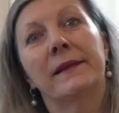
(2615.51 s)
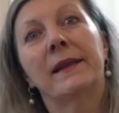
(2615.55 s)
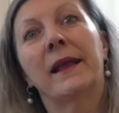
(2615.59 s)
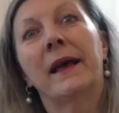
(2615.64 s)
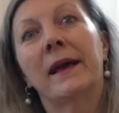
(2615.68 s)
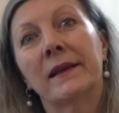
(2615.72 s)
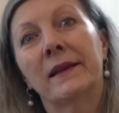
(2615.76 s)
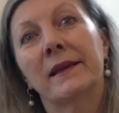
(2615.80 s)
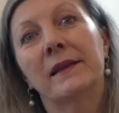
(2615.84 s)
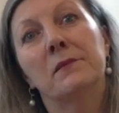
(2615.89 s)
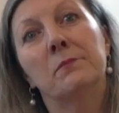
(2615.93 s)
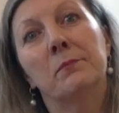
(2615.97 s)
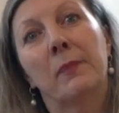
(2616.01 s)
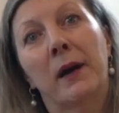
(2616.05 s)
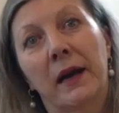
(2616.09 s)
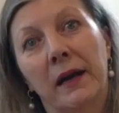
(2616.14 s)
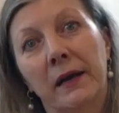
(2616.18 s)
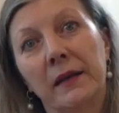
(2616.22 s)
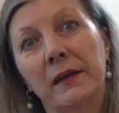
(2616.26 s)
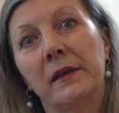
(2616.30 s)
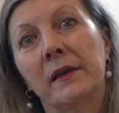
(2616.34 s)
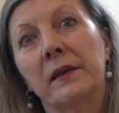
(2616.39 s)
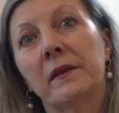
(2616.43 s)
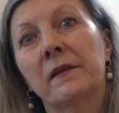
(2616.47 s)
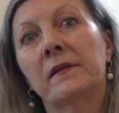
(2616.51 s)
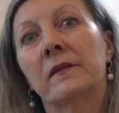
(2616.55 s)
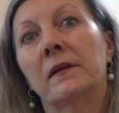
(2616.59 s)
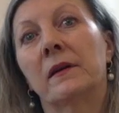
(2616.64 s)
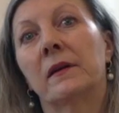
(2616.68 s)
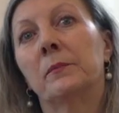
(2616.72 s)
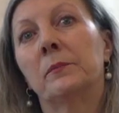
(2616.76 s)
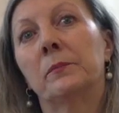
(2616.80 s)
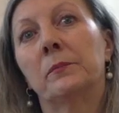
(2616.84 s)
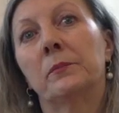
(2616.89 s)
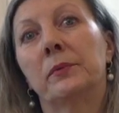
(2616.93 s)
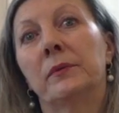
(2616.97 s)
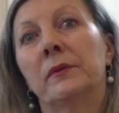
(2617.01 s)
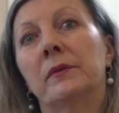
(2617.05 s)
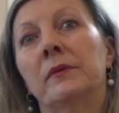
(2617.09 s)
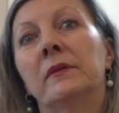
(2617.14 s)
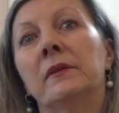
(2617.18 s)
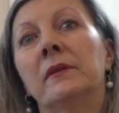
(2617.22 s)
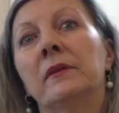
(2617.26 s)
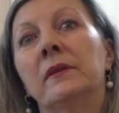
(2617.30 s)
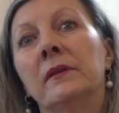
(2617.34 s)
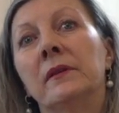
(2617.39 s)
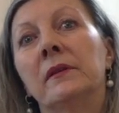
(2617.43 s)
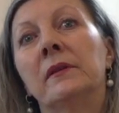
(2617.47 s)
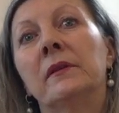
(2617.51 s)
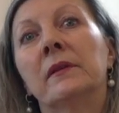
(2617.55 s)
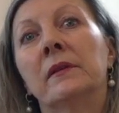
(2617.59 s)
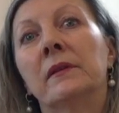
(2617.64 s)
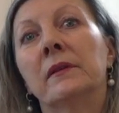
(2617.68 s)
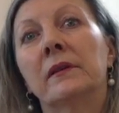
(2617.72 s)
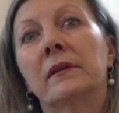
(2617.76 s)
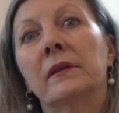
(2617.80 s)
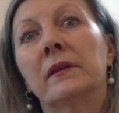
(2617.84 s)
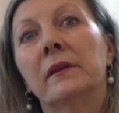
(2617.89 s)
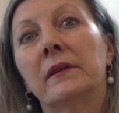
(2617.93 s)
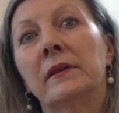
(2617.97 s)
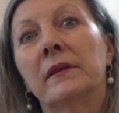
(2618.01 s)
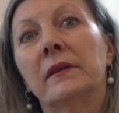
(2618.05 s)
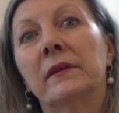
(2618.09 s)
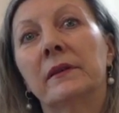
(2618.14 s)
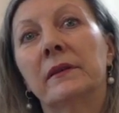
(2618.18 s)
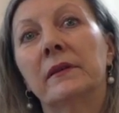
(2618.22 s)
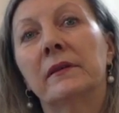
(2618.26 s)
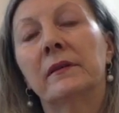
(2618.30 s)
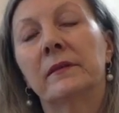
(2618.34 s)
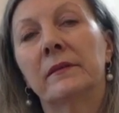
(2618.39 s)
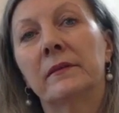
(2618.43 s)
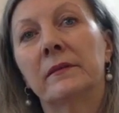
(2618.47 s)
like in my example, uh,